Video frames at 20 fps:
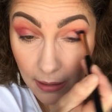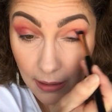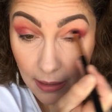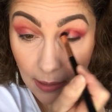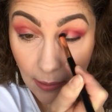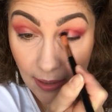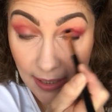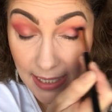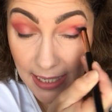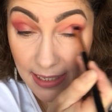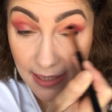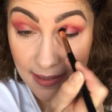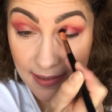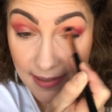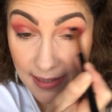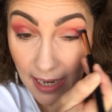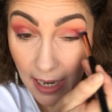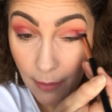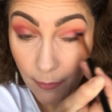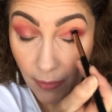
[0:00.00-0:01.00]
I didn't
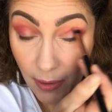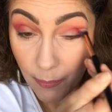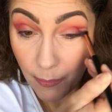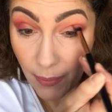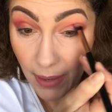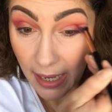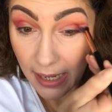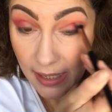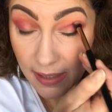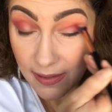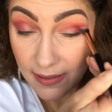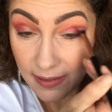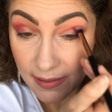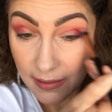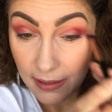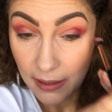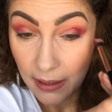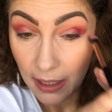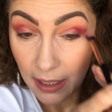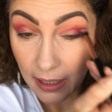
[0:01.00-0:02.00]
set my
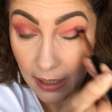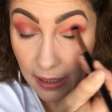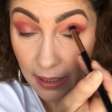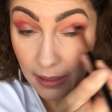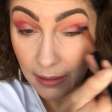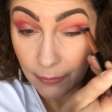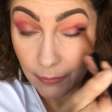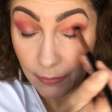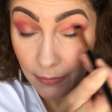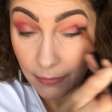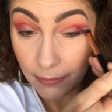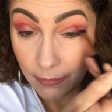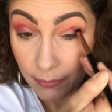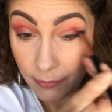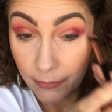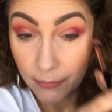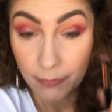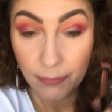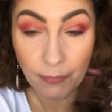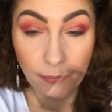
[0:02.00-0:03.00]
base,
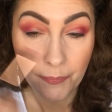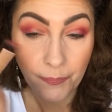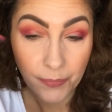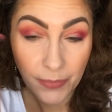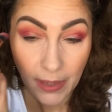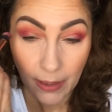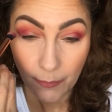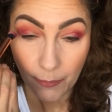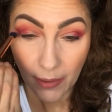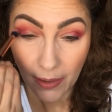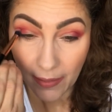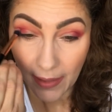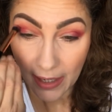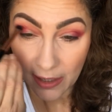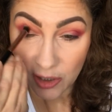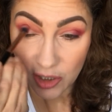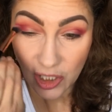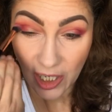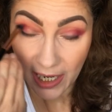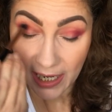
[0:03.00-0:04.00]
but that
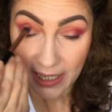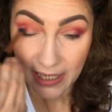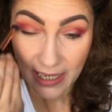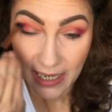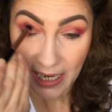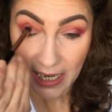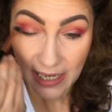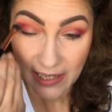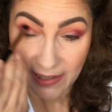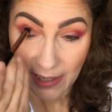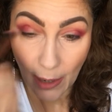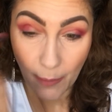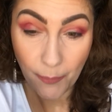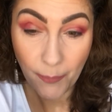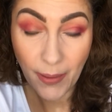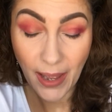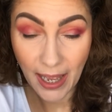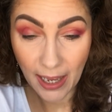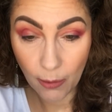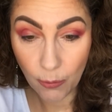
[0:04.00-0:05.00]
shade needs a
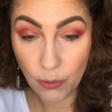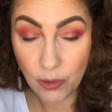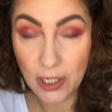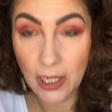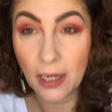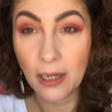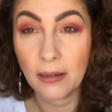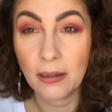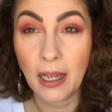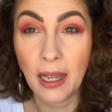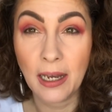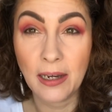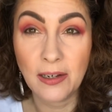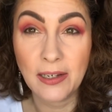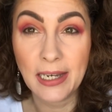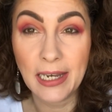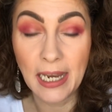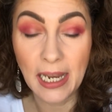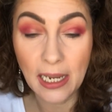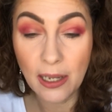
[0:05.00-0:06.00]
powder
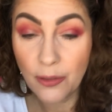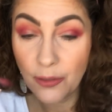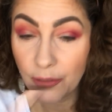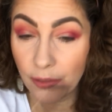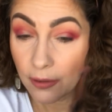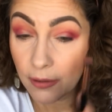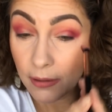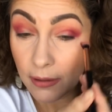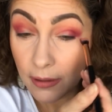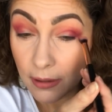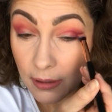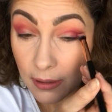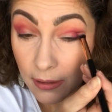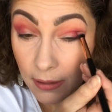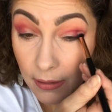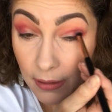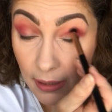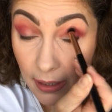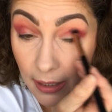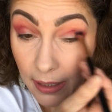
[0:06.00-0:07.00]
underneath.
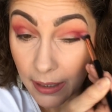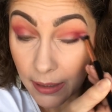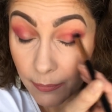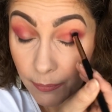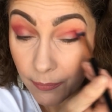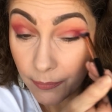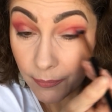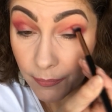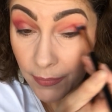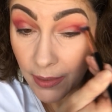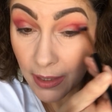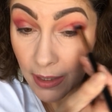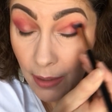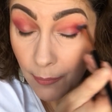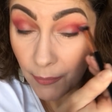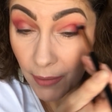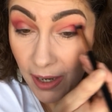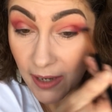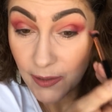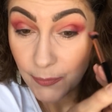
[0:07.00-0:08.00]

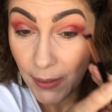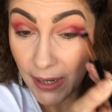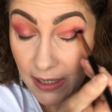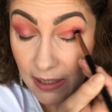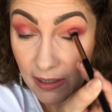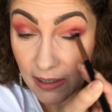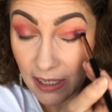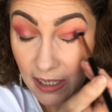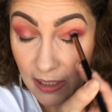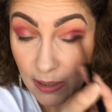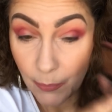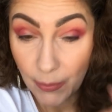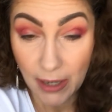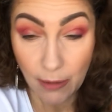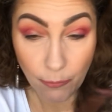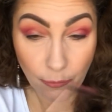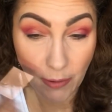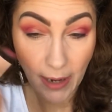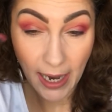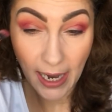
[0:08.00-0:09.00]
But I expected it to be
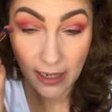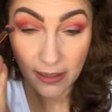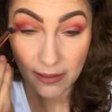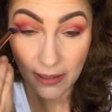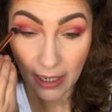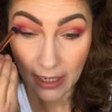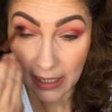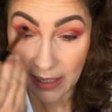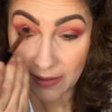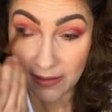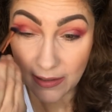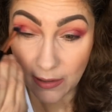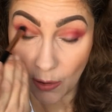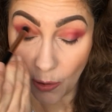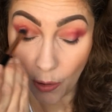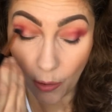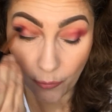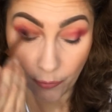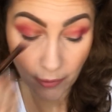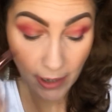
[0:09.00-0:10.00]
red, and it's
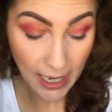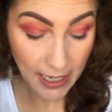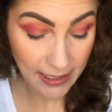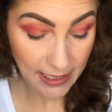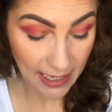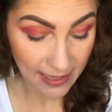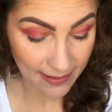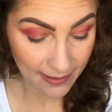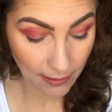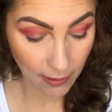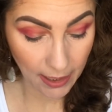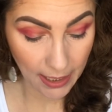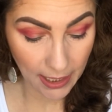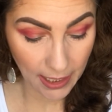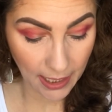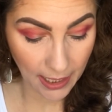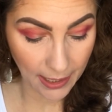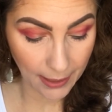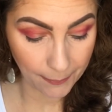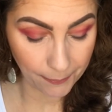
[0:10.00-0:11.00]
not red. It's
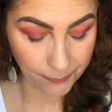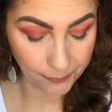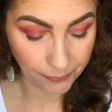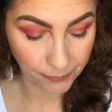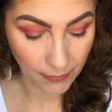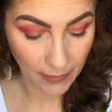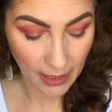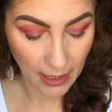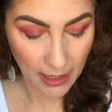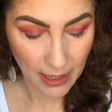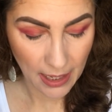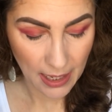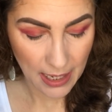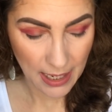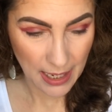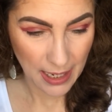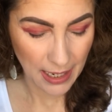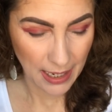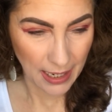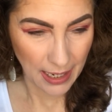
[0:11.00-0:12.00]
like
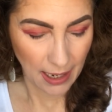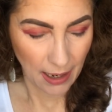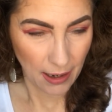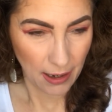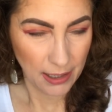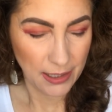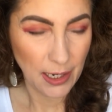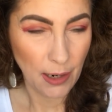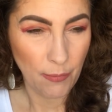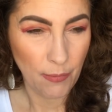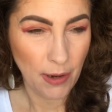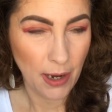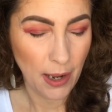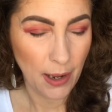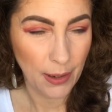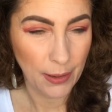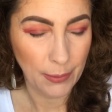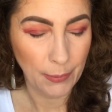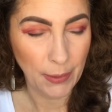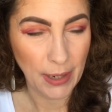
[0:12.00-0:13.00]
I don't
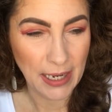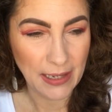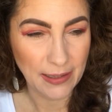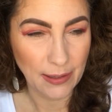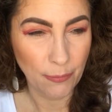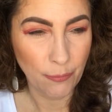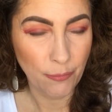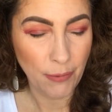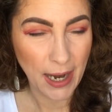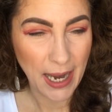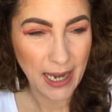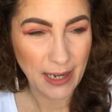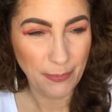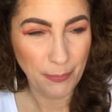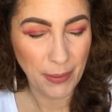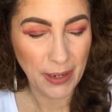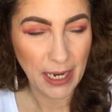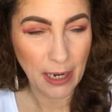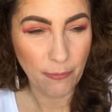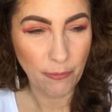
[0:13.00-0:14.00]
know. It's a red,
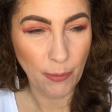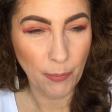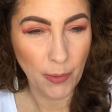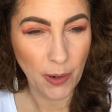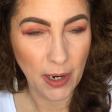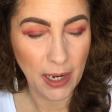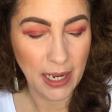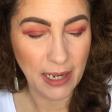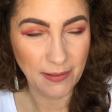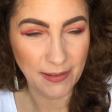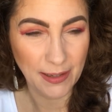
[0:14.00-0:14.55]
but it reminds